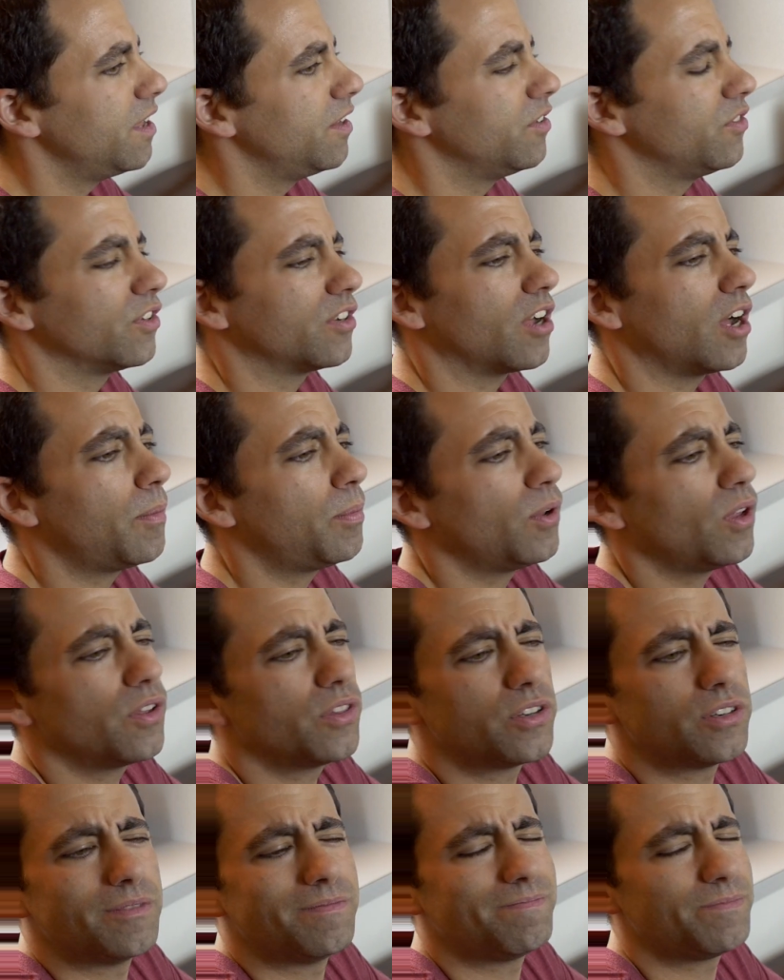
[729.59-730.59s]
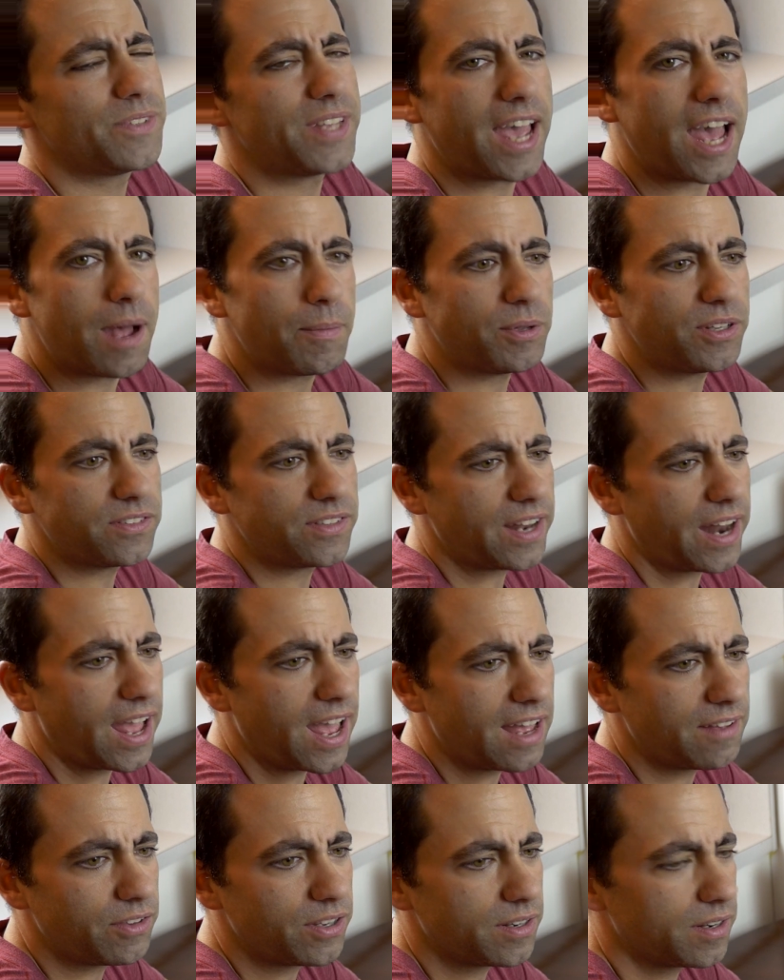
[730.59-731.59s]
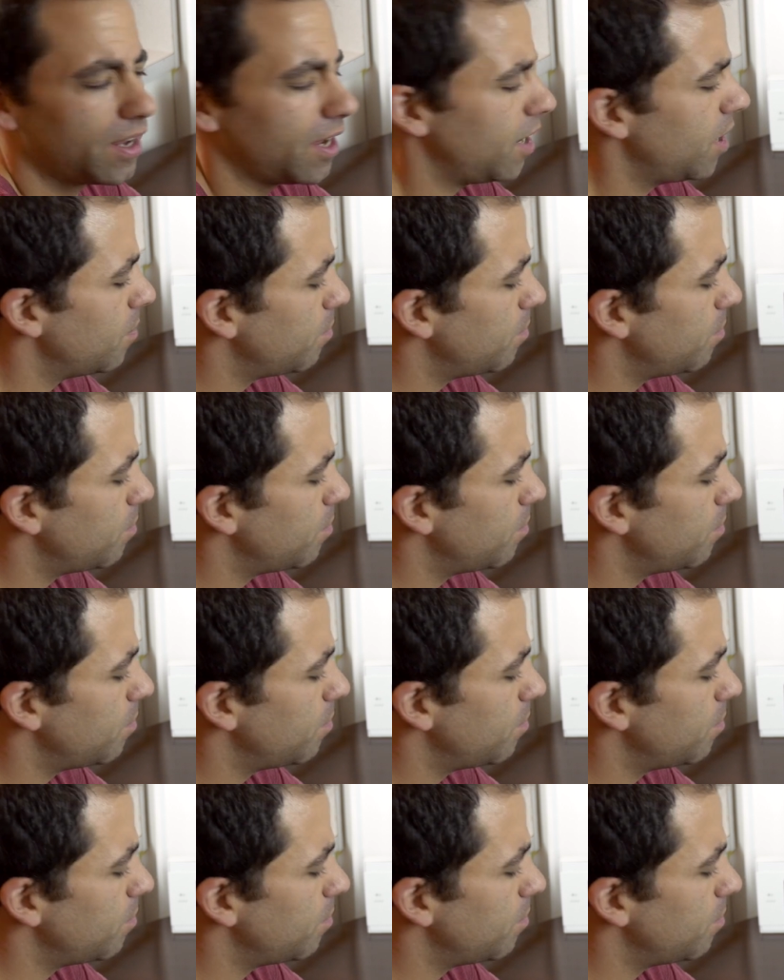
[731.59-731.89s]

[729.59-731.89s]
There's a couple other tablets that have it.